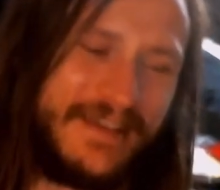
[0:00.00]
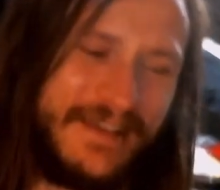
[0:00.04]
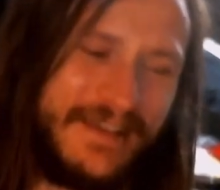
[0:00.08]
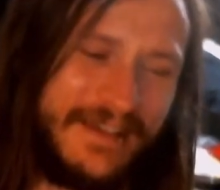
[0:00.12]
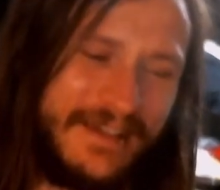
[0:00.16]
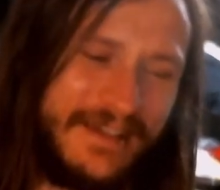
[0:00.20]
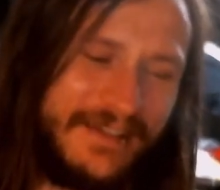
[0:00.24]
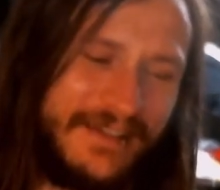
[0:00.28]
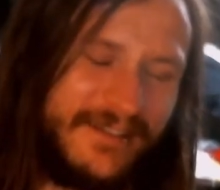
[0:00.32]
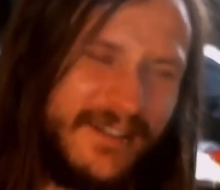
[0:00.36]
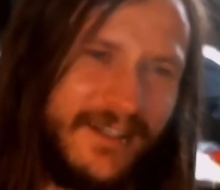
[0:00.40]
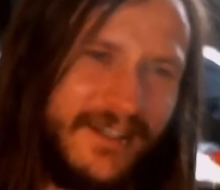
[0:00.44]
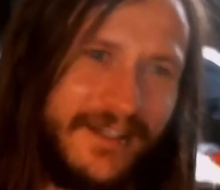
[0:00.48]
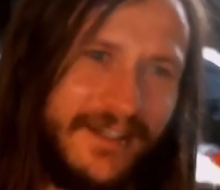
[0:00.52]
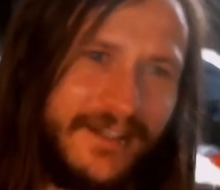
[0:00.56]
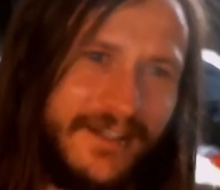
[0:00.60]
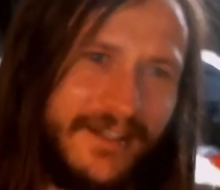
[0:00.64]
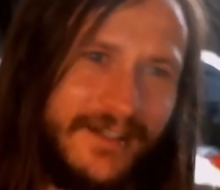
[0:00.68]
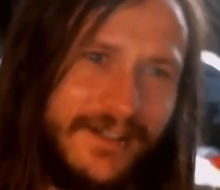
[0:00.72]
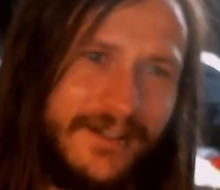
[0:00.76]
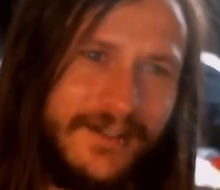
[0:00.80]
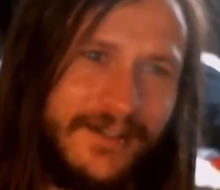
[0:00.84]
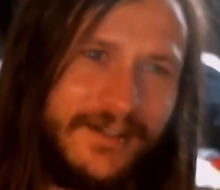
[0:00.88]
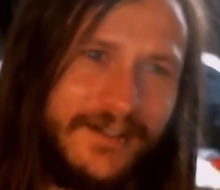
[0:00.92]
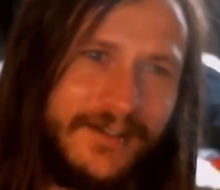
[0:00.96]
And they're like,
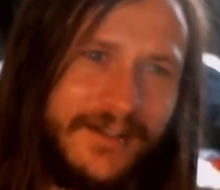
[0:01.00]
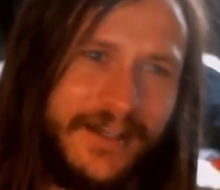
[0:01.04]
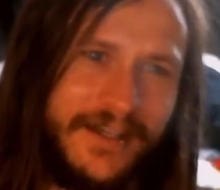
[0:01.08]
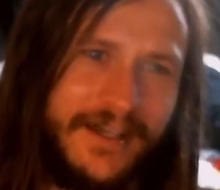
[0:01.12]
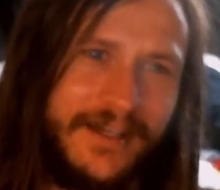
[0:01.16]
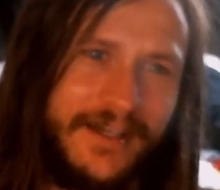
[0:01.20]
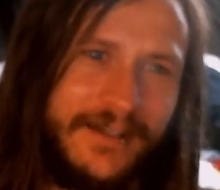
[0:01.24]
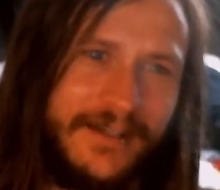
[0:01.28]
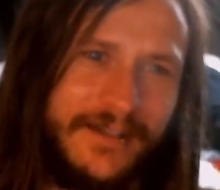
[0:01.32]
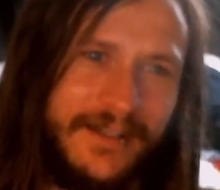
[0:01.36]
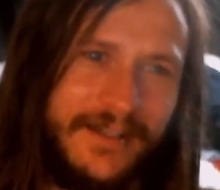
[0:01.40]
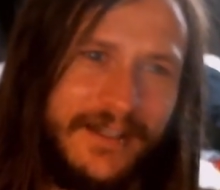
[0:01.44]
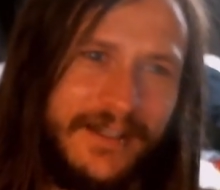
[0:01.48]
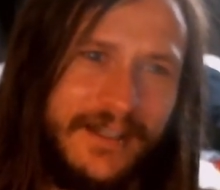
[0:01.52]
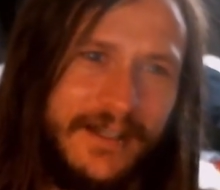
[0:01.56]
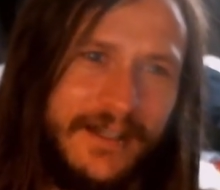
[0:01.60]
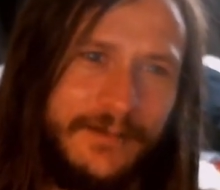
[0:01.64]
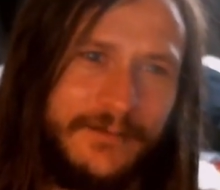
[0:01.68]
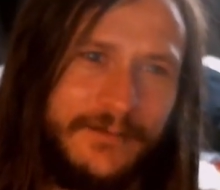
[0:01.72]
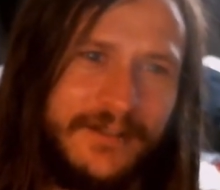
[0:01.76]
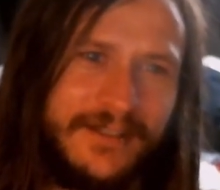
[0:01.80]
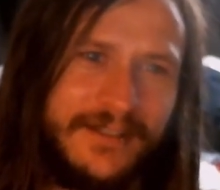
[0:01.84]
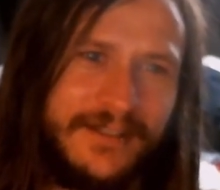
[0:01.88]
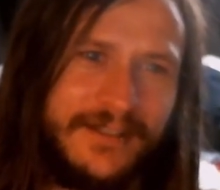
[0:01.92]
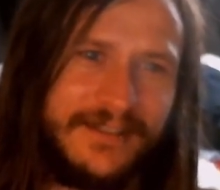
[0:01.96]
oh, okay, and then
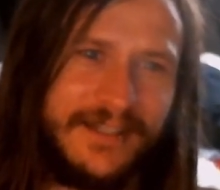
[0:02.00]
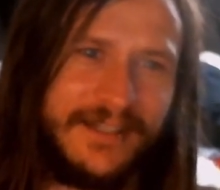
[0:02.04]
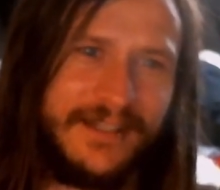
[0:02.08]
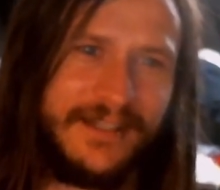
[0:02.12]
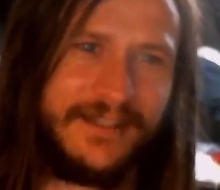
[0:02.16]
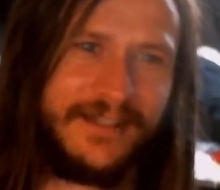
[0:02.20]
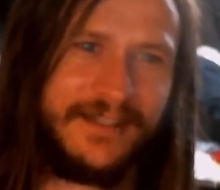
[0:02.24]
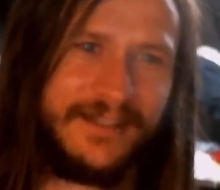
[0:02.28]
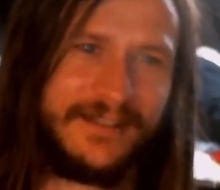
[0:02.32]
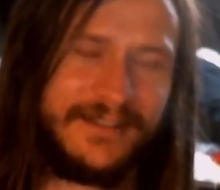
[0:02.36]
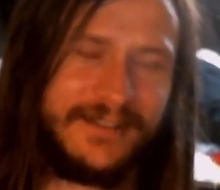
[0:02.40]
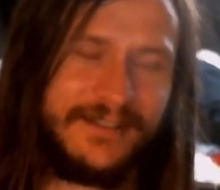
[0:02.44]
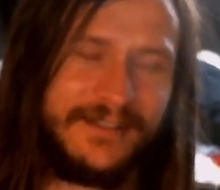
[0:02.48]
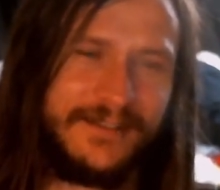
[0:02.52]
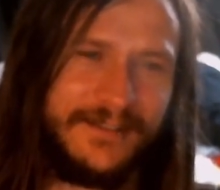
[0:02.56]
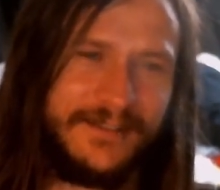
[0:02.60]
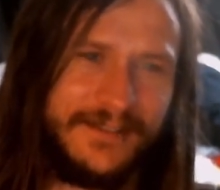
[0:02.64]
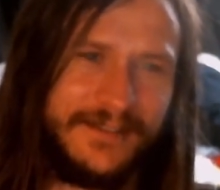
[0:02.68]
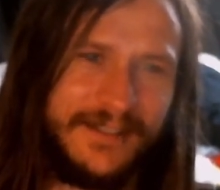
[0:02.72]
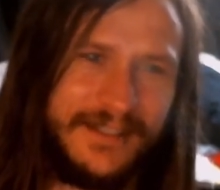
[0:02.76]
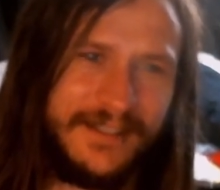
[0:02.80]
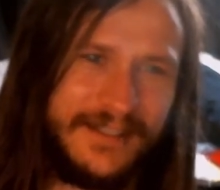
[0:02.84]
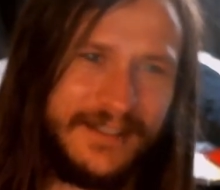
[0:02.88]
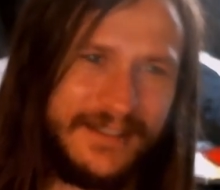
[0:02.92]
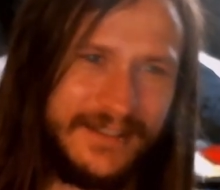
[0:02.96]
I'm gonna say this and do
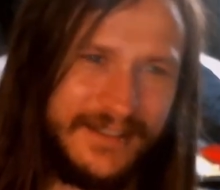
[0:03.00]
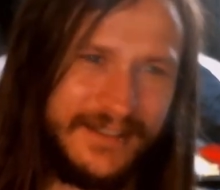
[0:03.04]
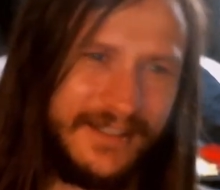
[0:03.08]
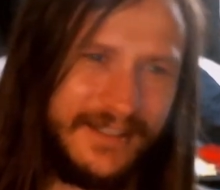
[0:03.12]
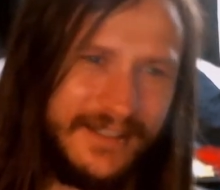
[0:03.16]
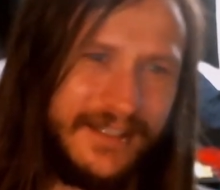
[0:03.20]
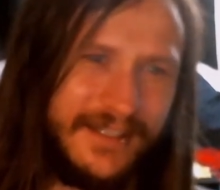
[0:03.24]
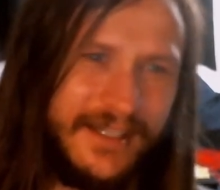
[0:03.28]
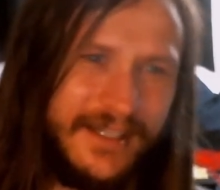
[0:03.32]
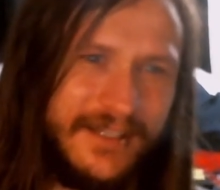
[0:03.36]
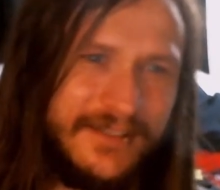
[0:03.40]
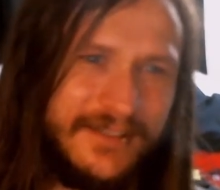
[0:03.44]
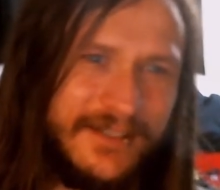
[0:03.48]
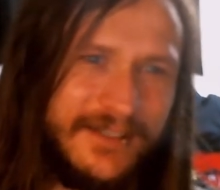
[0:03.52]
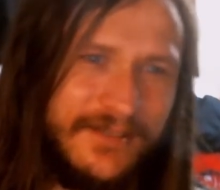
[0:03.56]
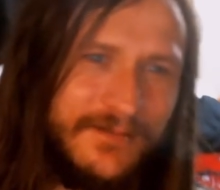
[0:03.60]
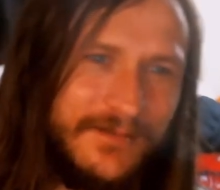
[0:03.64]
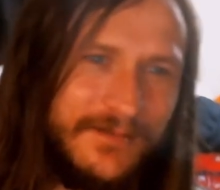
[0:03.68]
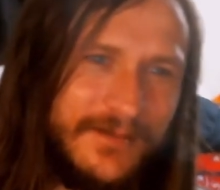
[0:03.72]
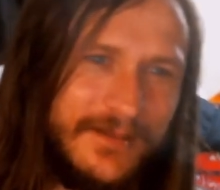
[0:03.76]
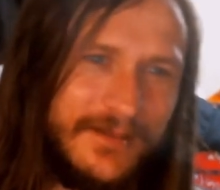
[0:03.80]
this, and then they try,